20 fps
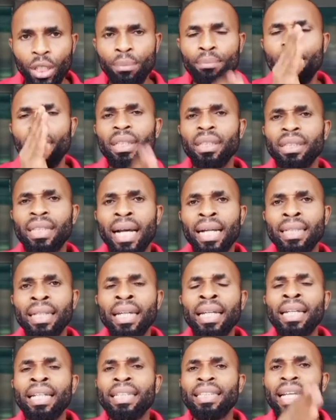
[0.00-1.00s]
it means
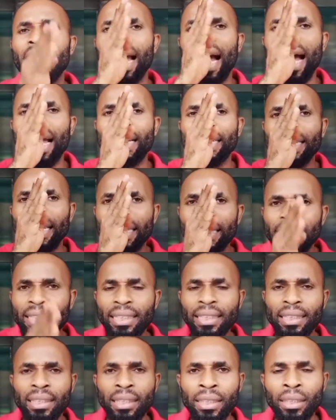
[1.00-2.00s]
that the
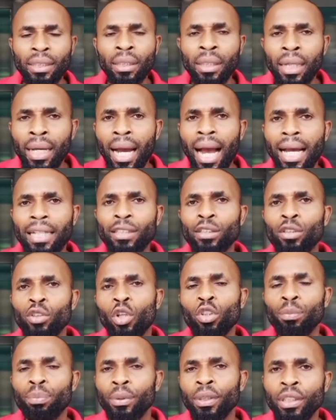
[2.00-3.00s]
identity has
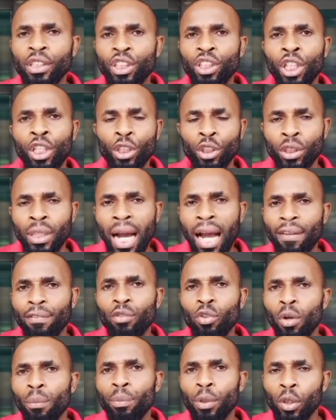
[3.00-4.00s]
not been changed,
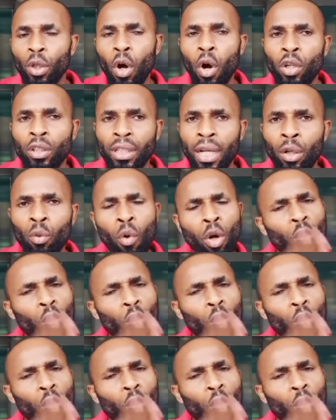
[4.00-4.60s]
have not been altered.